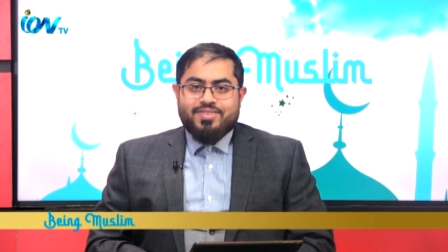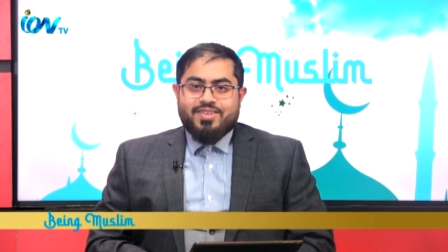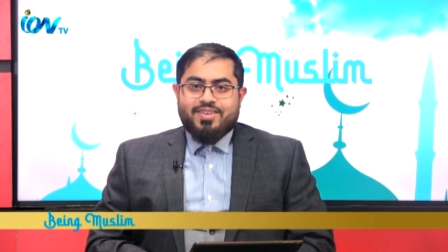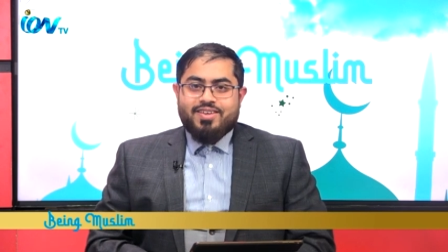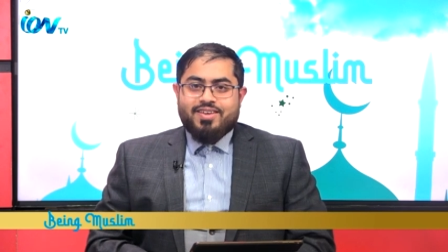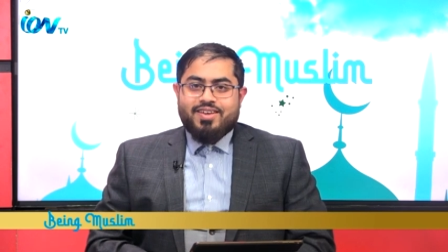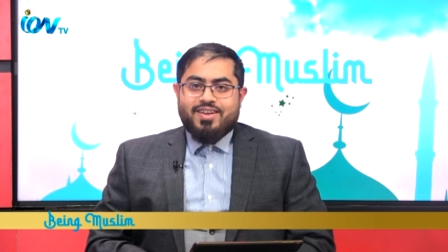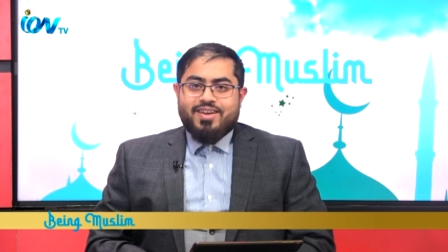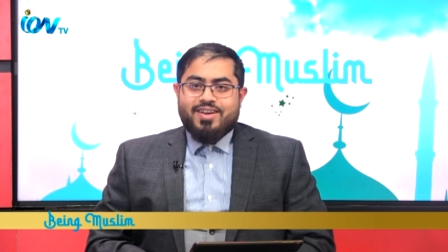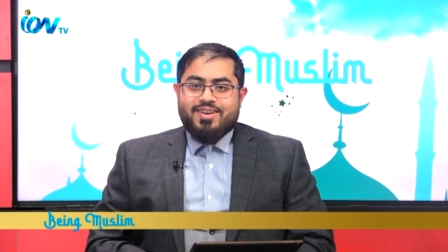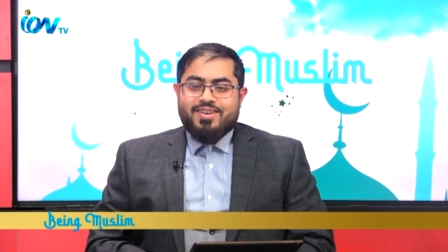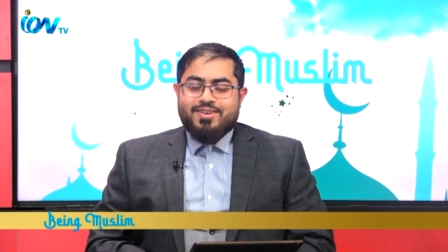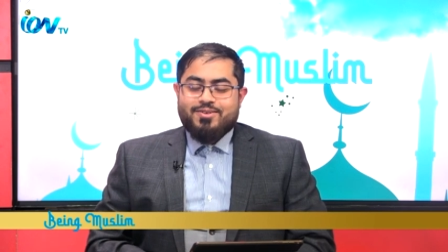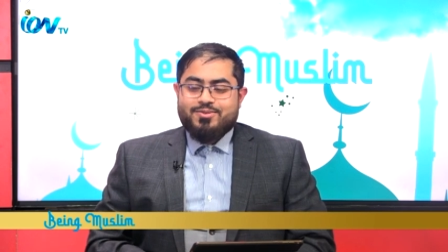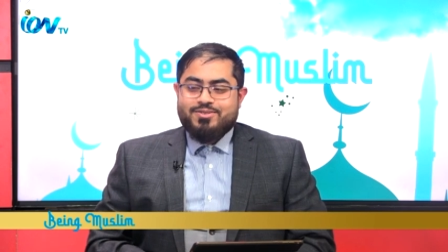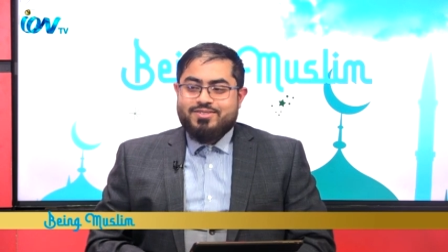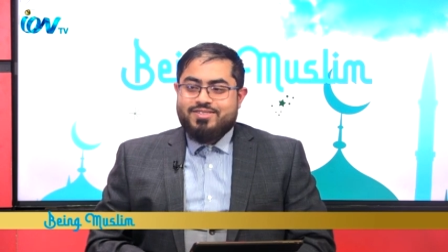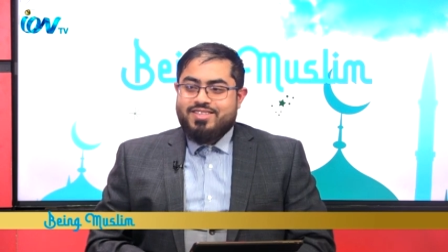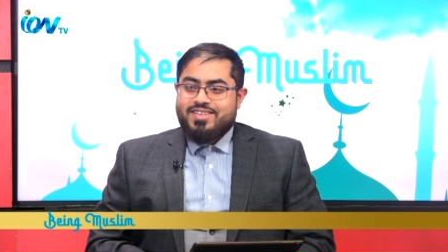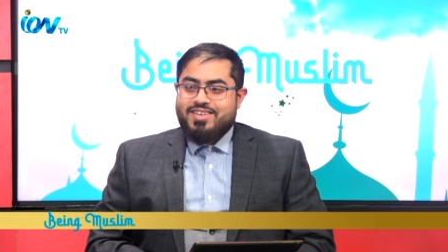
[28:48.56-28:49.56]
It
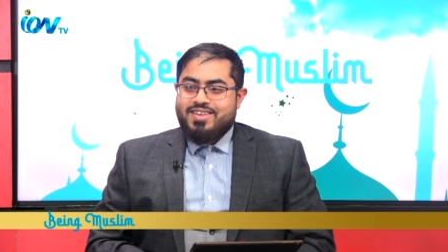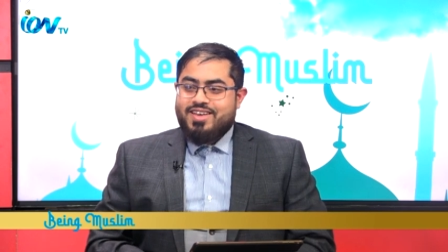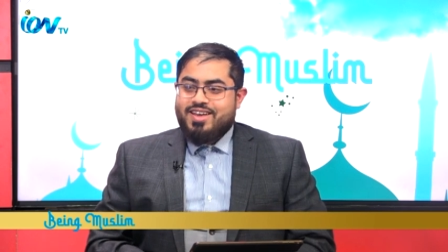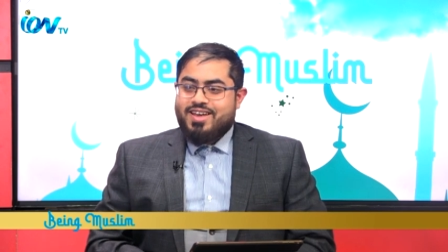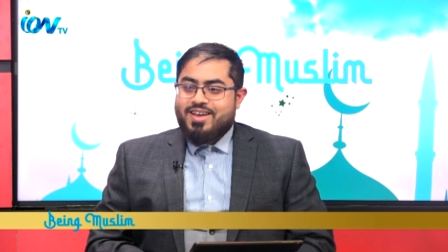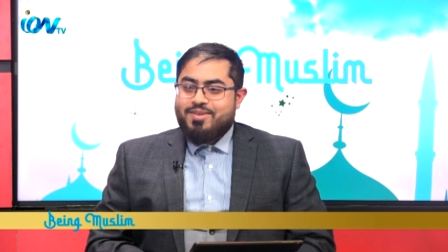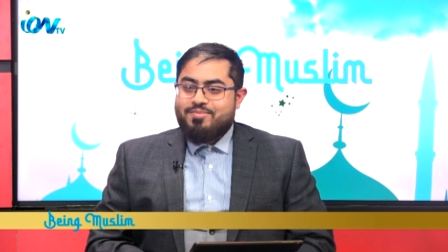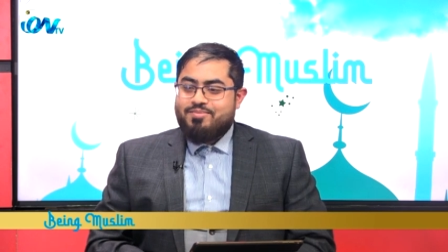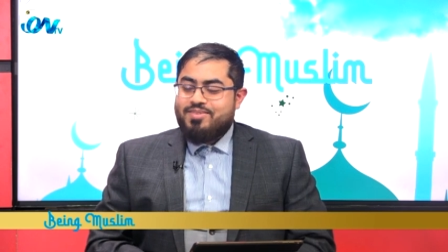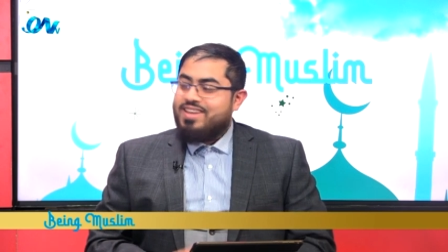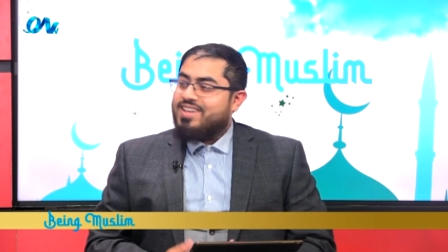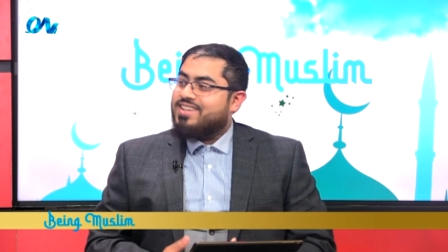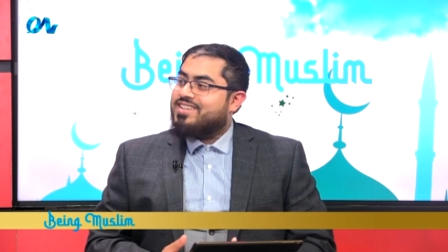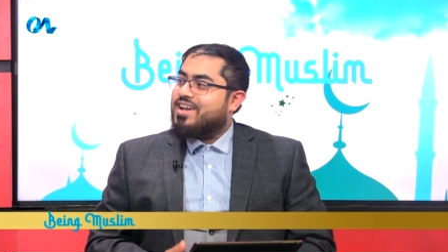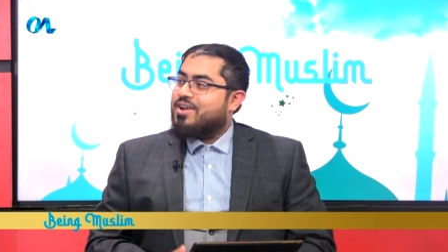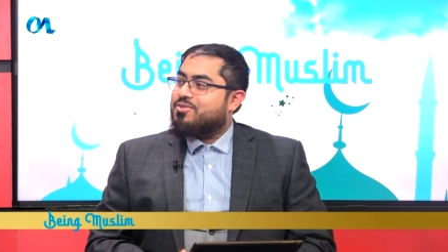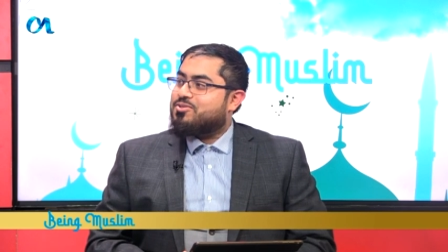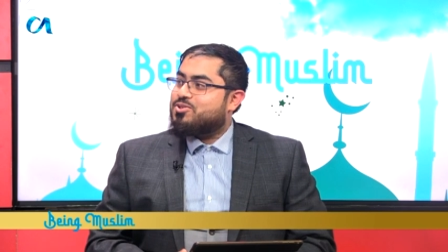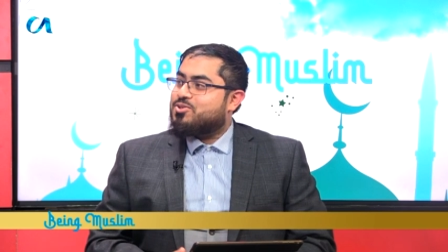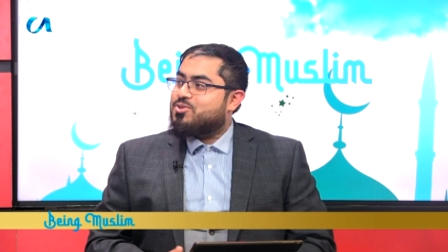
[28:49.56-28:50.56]
was the Eat
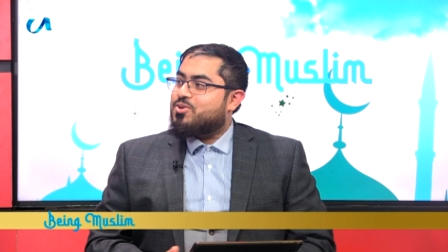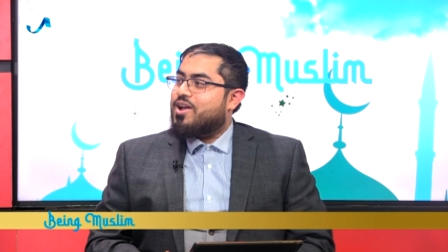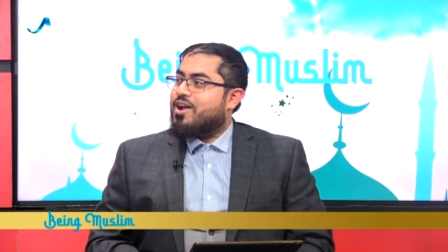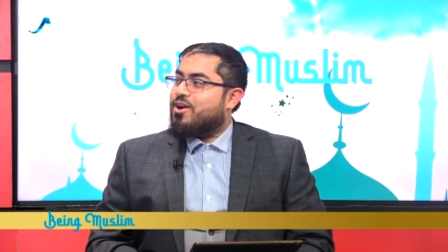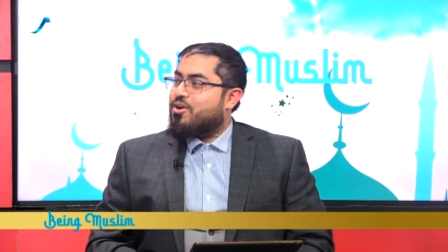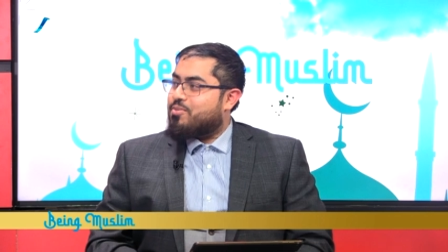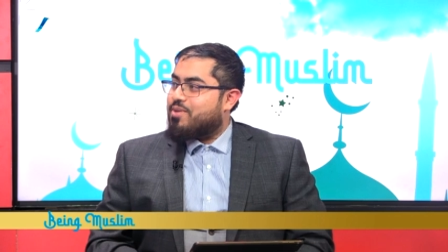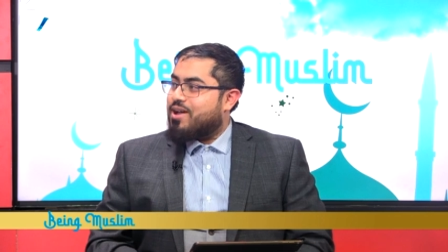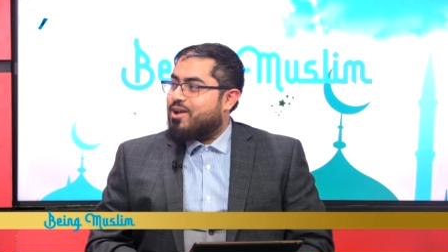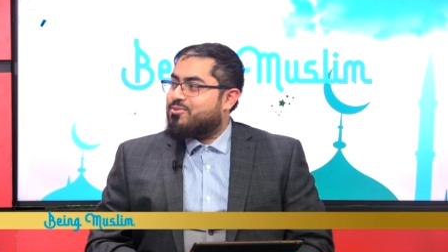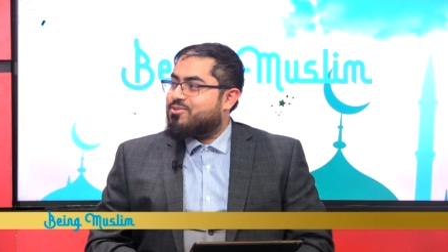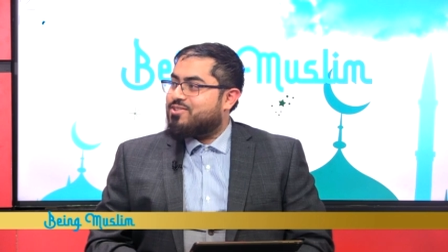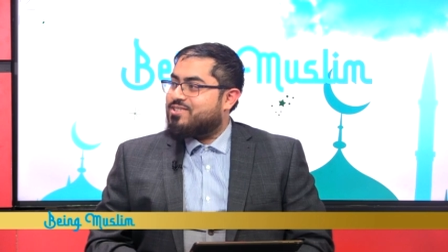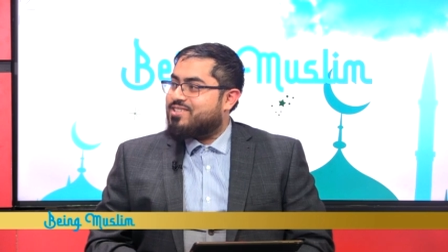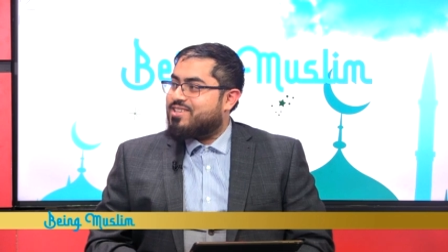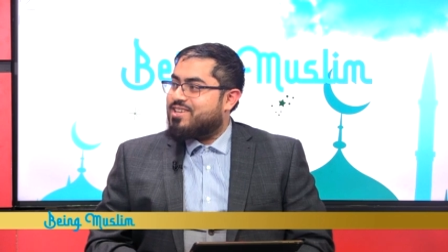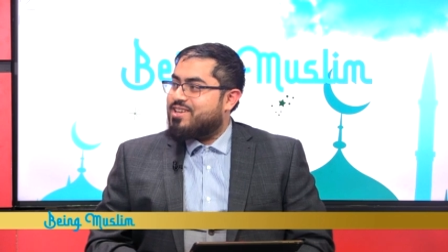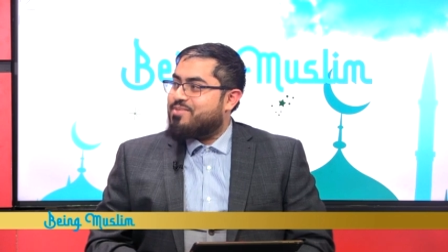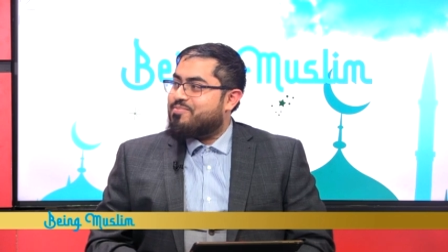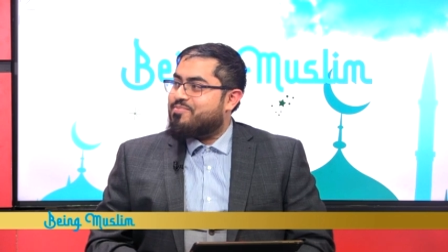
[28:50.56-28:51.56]
Out to Help Out
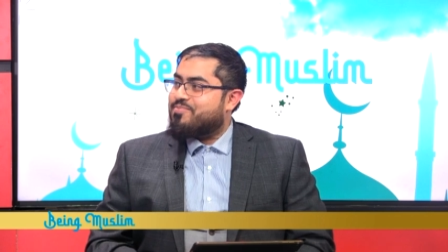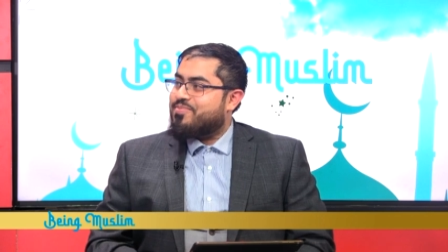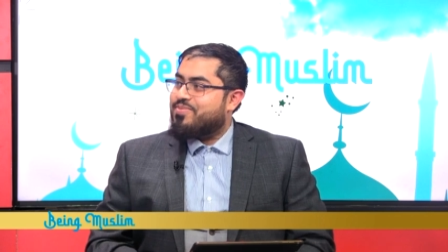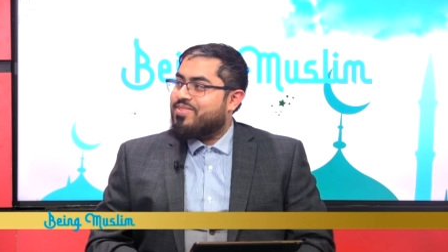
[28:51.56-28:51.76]
scheme,